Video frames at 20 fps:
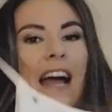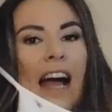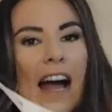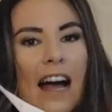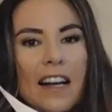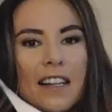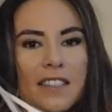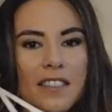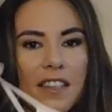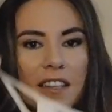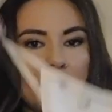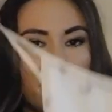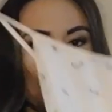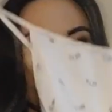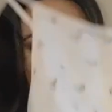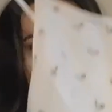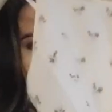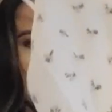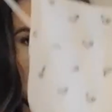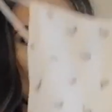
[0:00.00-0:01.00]
It has the
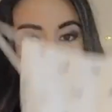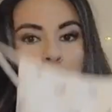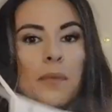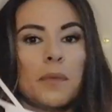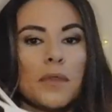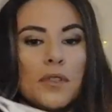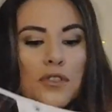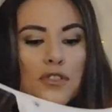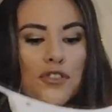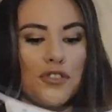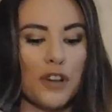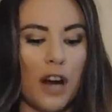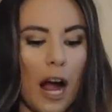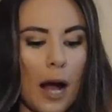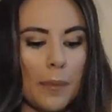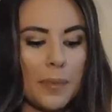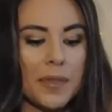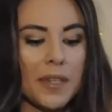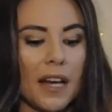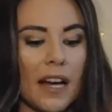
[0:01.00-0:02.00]
same
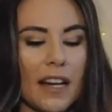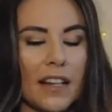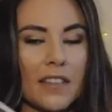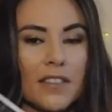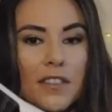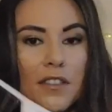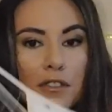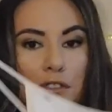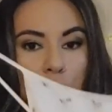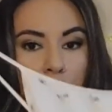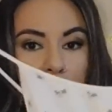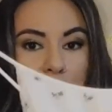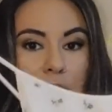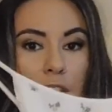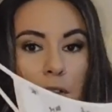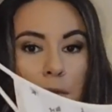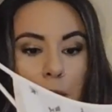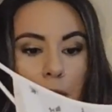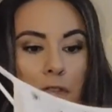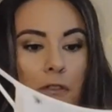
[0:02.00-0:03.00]
straps as the dress
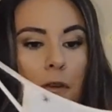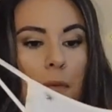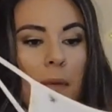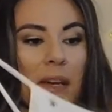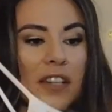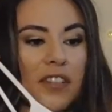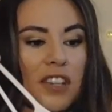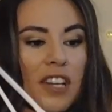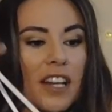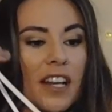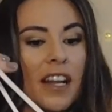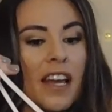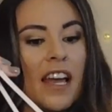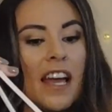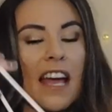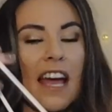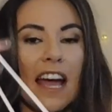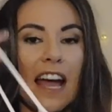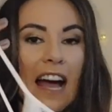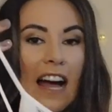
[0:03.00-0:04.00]
on Reformation.
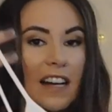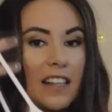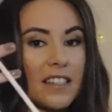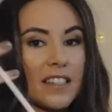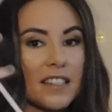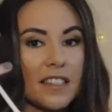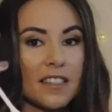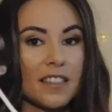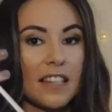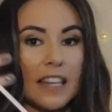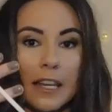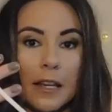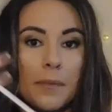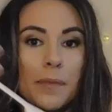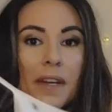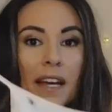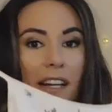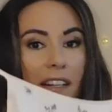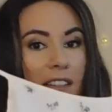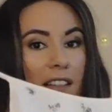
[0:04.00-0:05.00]
It has the same
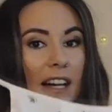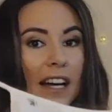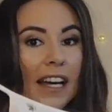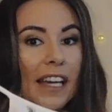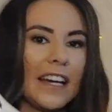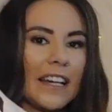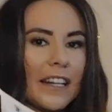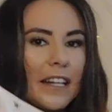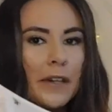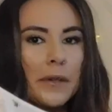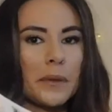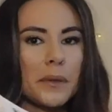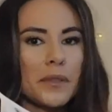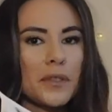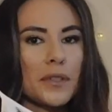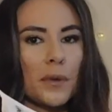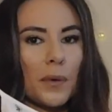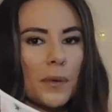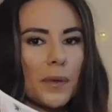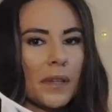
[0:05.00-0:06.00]
neckline, and it
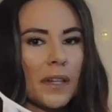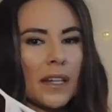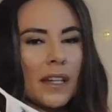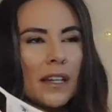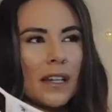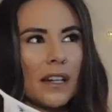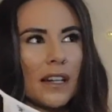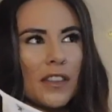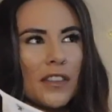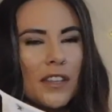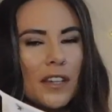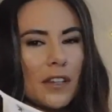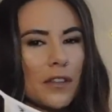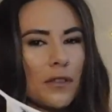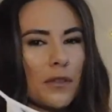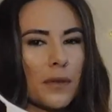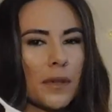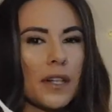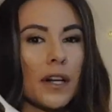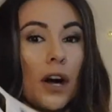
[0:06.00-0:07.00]
was only, I think,
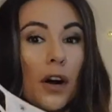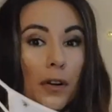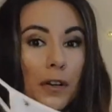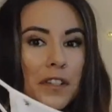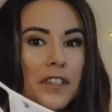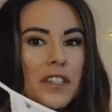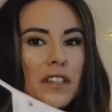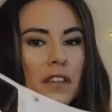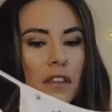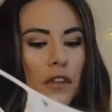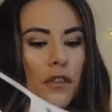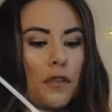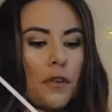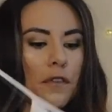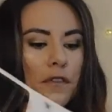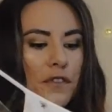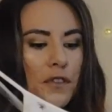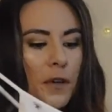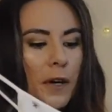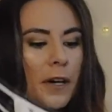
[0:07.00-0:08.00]
$3 at the
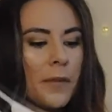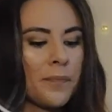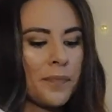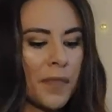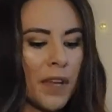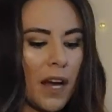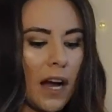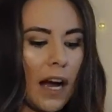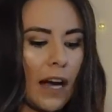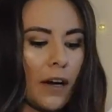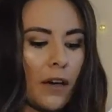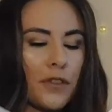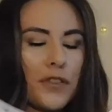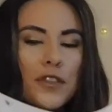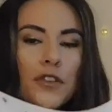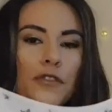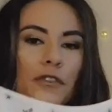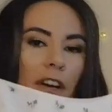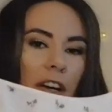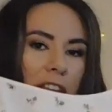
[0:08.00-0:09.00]
thrift store. I
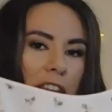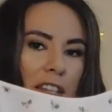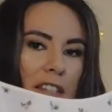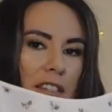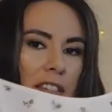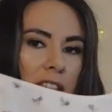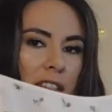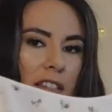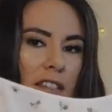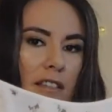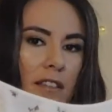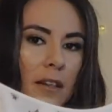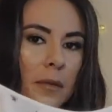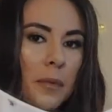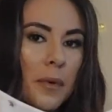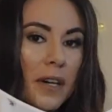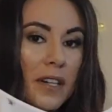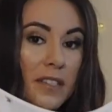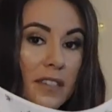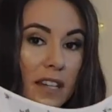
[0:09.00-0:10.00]
also found this in the
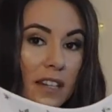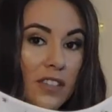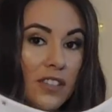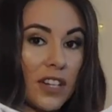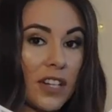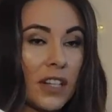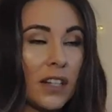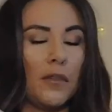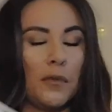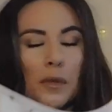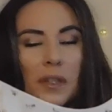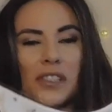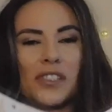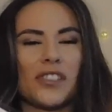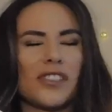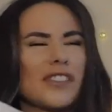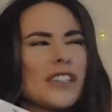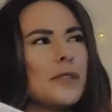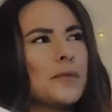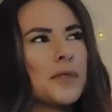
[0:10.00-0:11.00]
sleepwear section, which
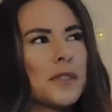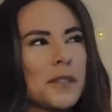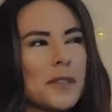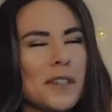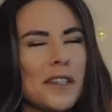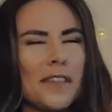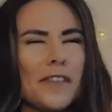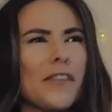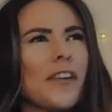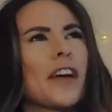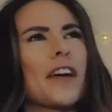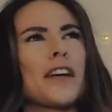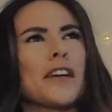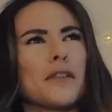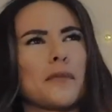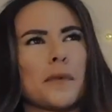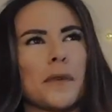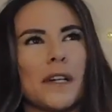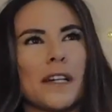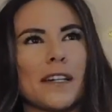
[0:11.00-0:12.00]
seems to be a very
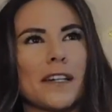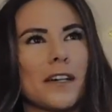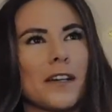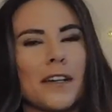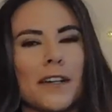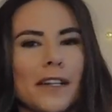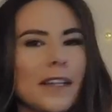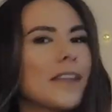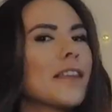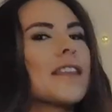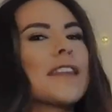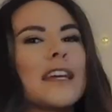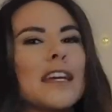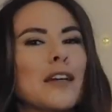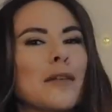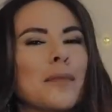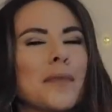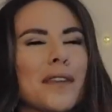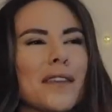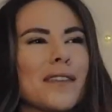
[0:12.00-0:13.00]
reoccurring
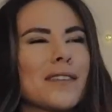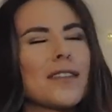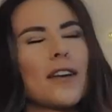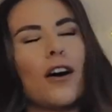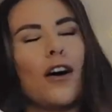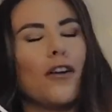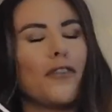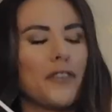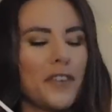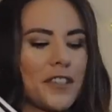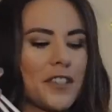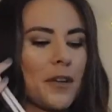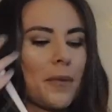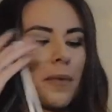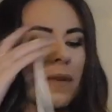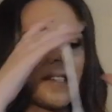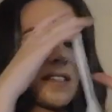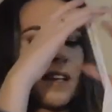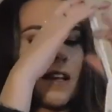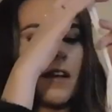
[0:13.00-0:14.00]
theme in this haul for some
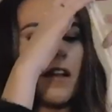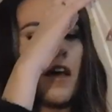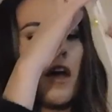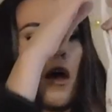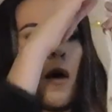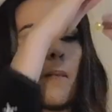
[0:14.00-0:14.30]
reason.